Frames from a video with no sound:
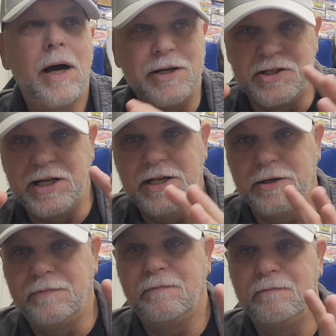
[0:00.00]
I just need
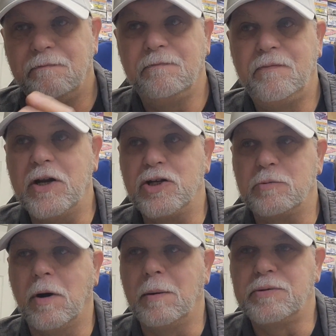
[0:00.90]
to finish
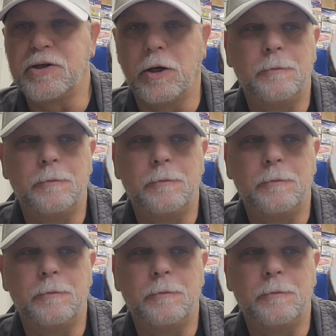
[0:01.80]
them up.